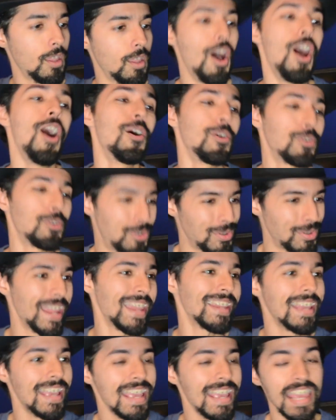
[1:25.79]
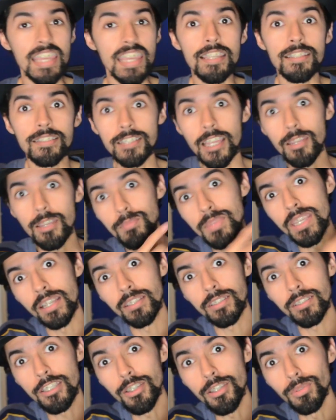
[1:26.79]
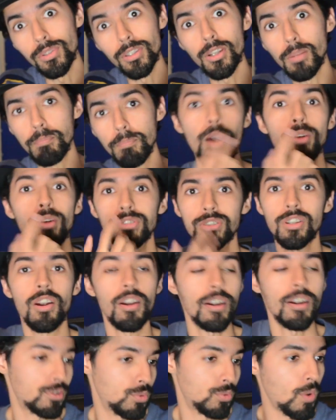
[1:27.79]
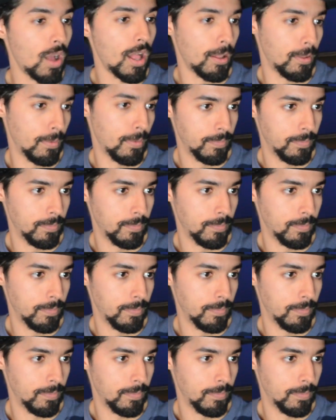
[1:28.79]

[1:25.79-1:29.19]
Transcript: Oh, great. And he sent me a cute little postcard as well.